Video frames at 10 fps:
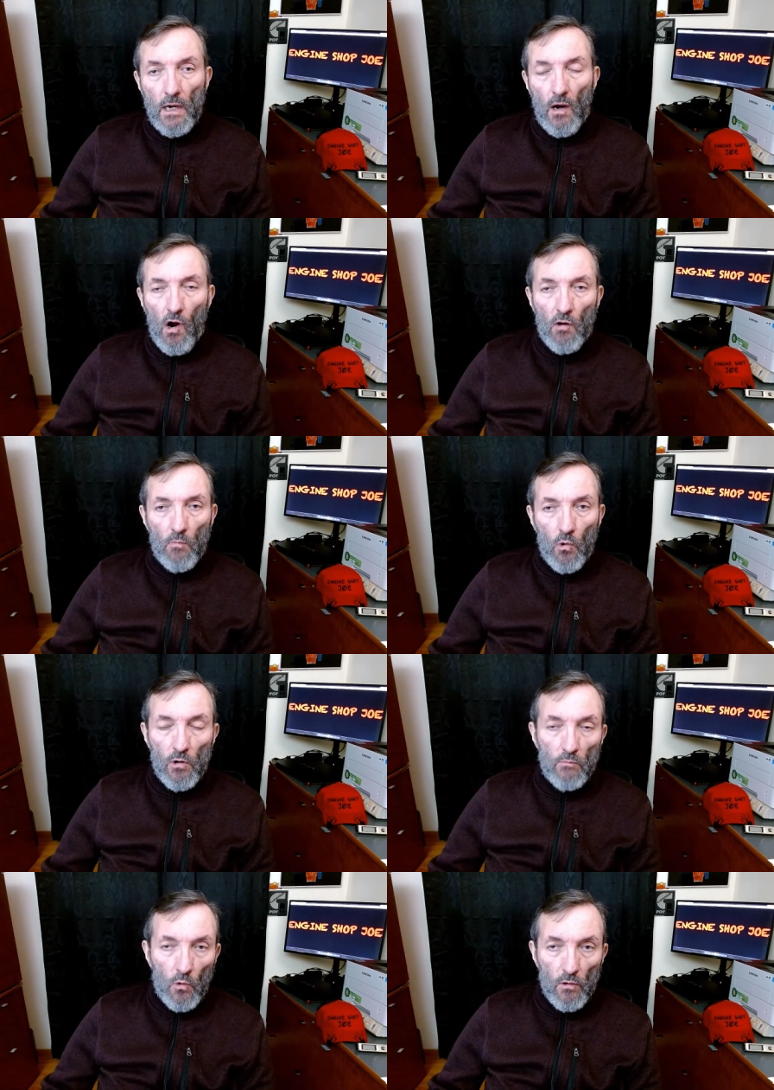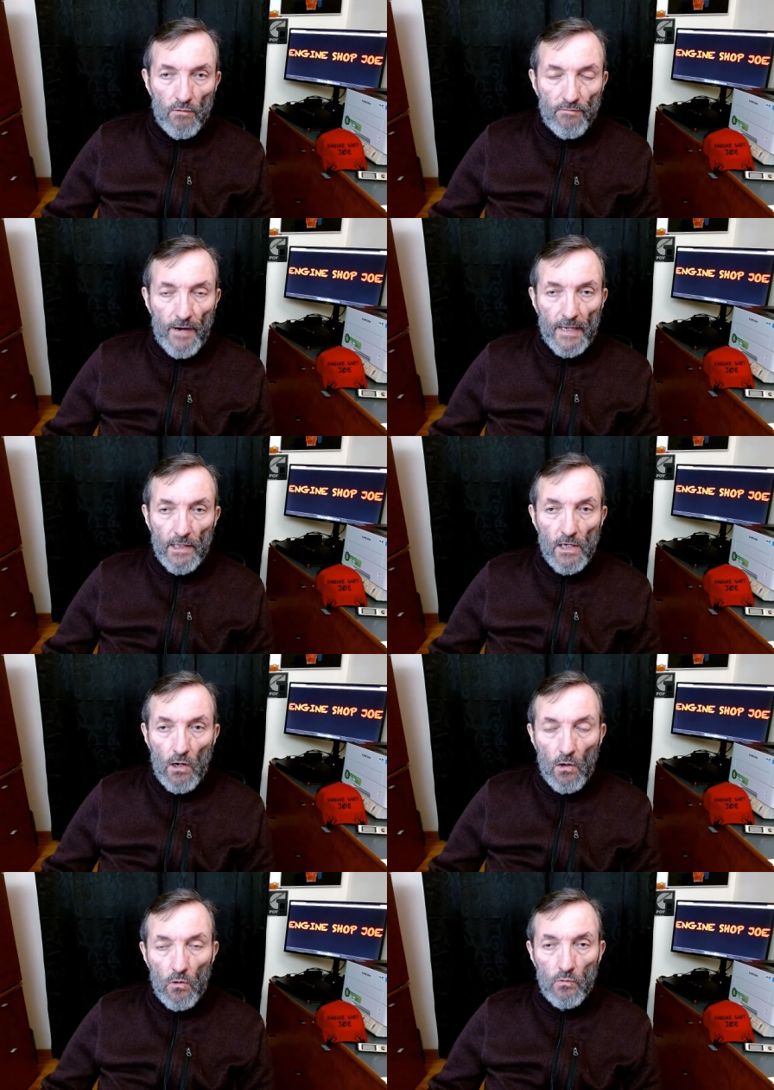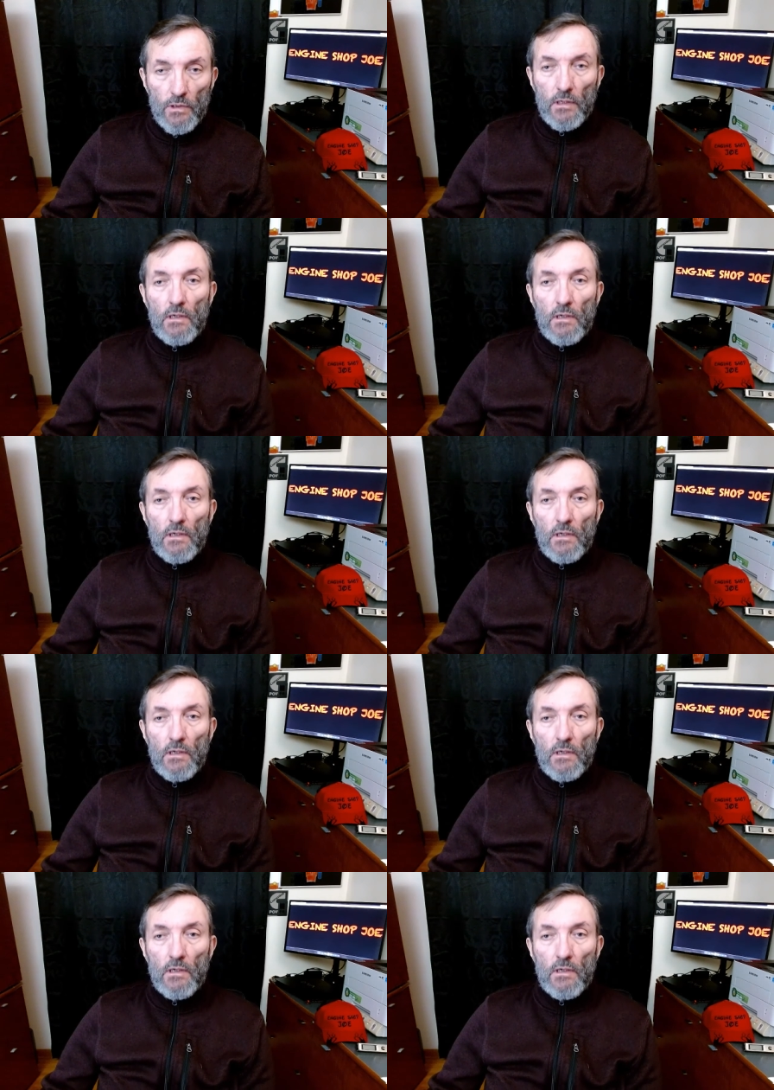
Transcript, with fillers: are more and more finely honed,